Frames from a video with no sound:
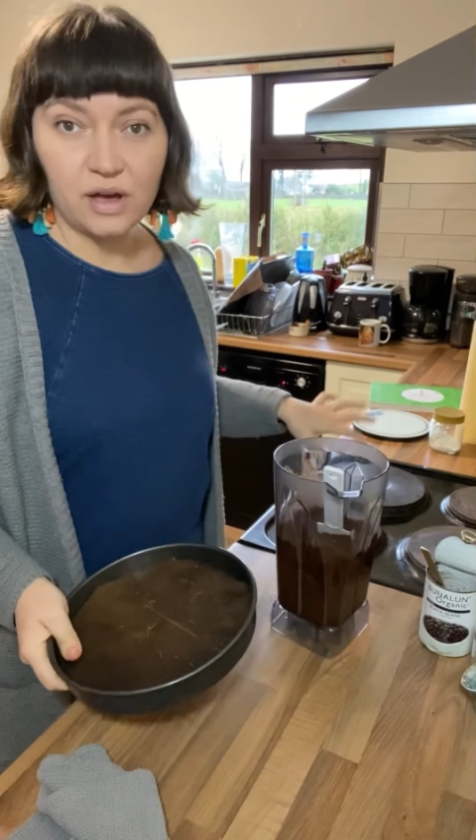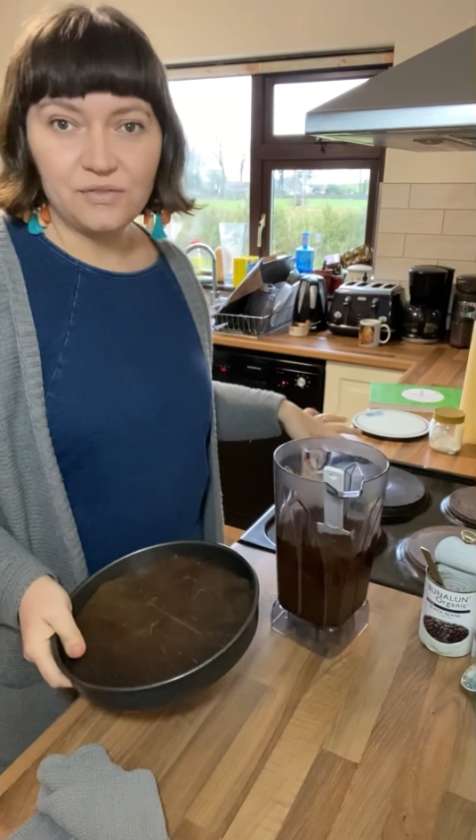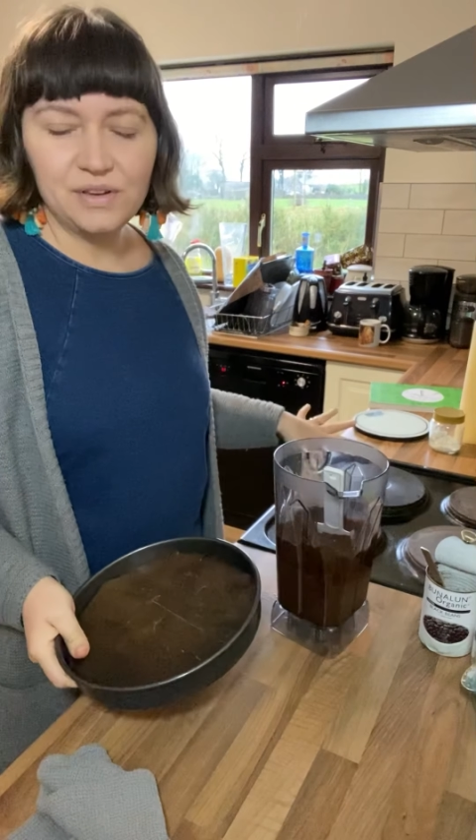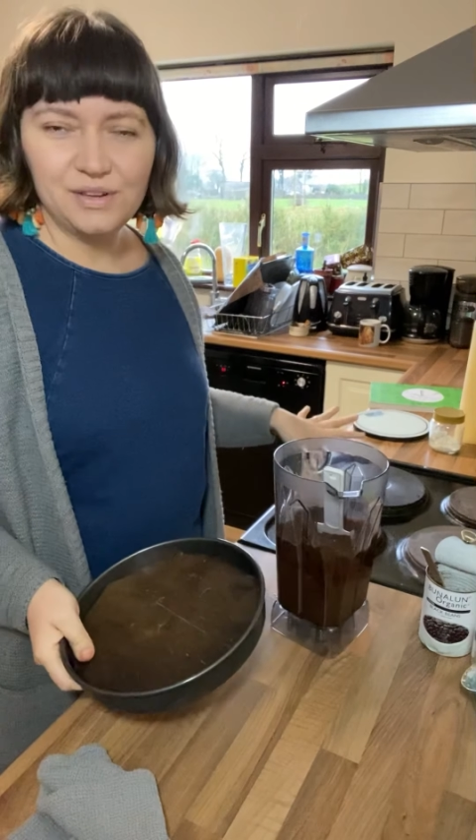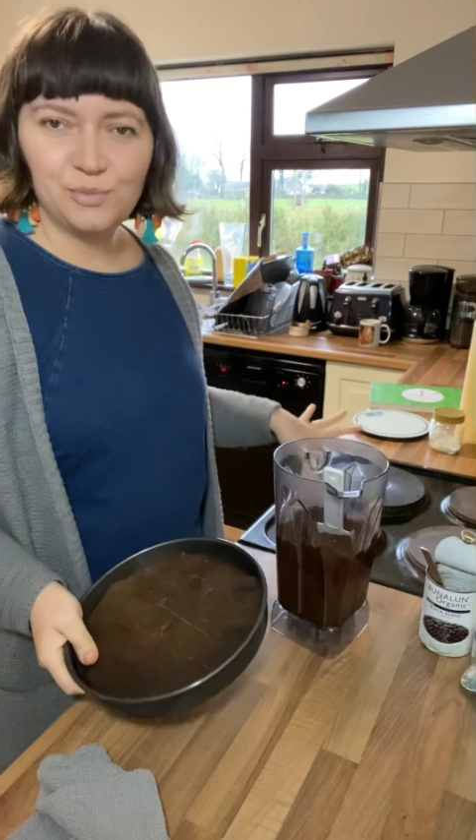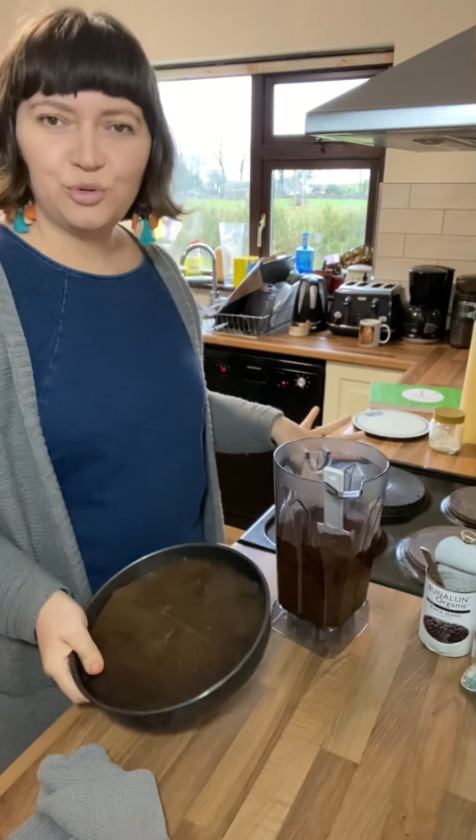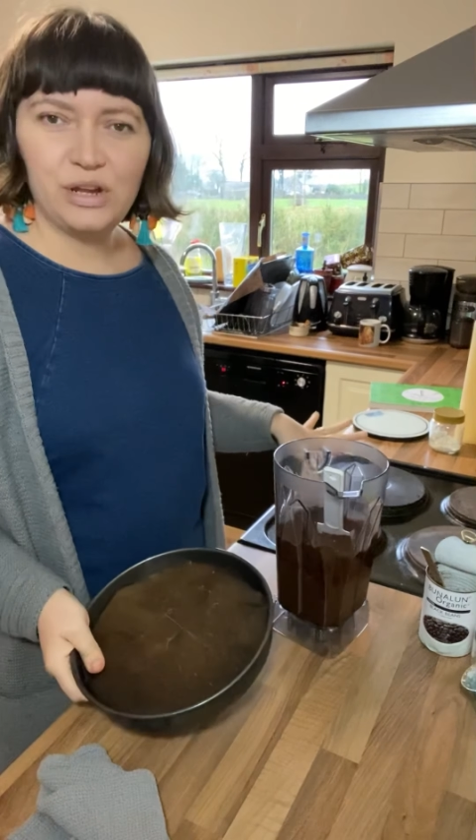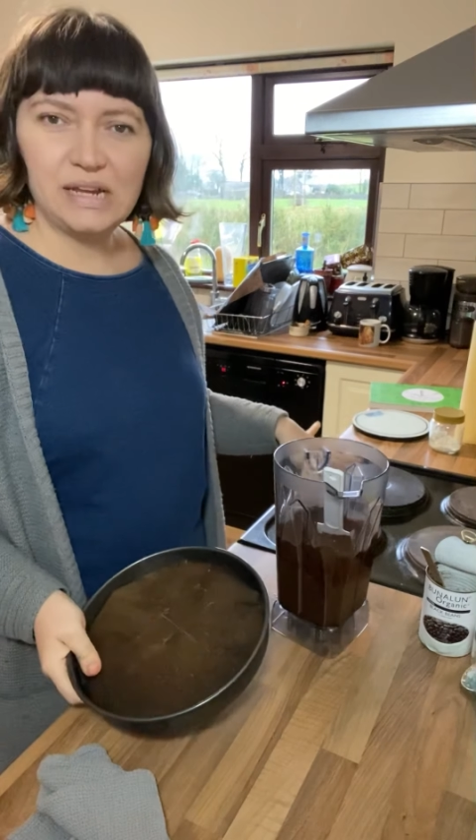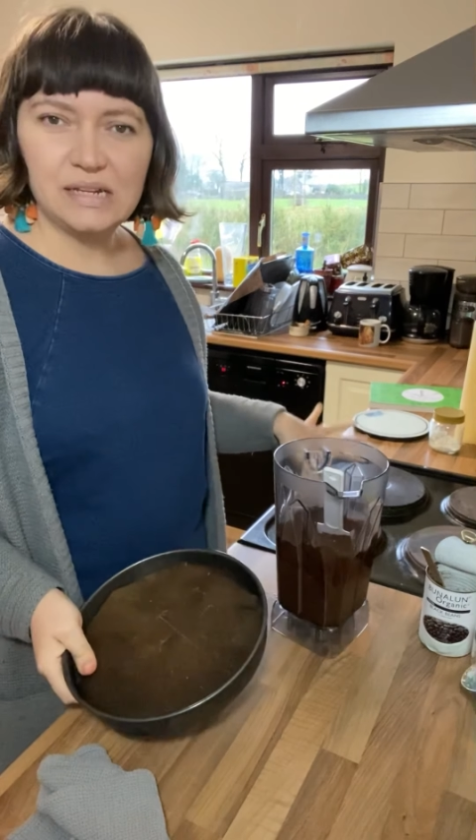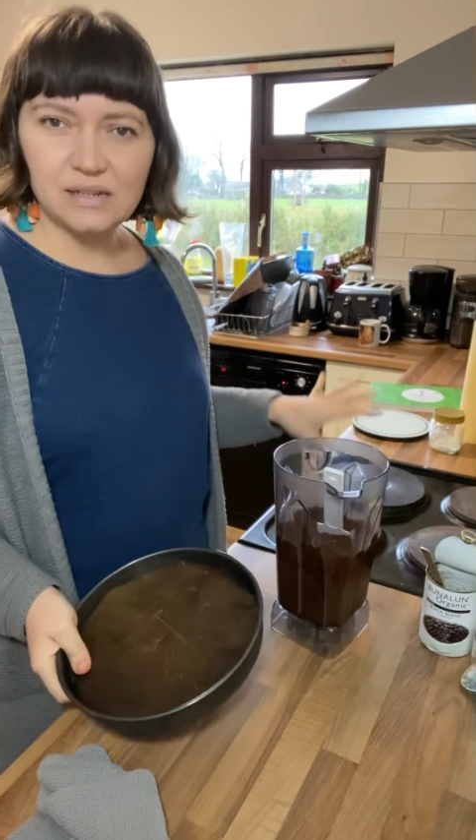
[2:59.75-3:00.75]
oven is
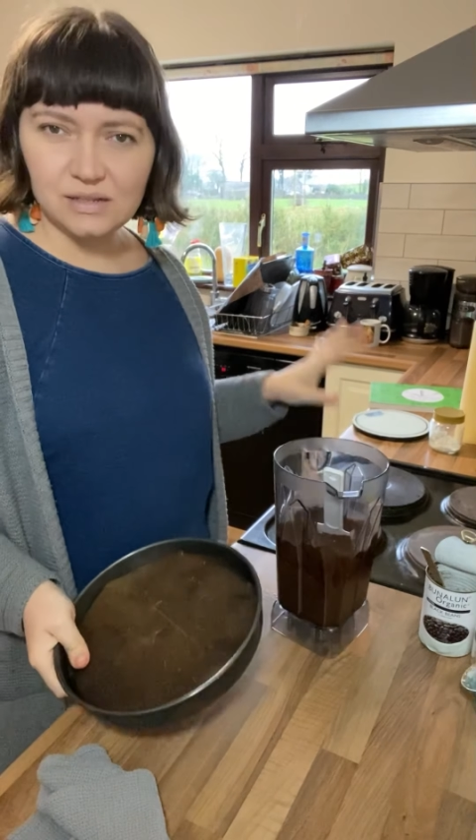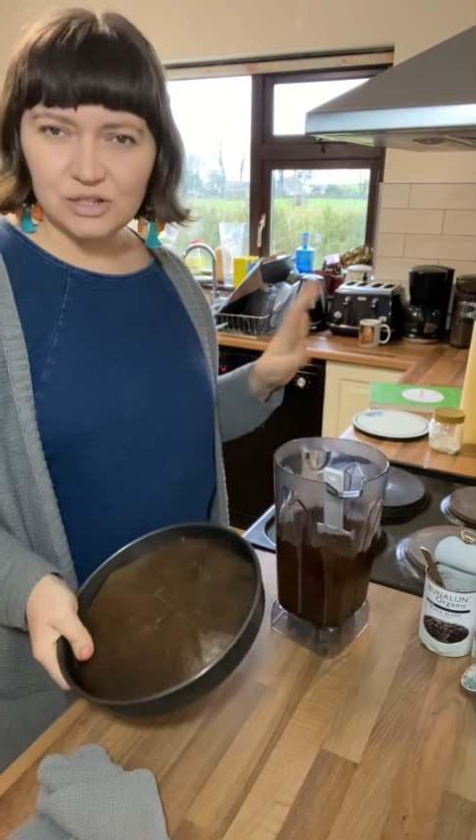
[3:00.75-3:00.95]
preheated to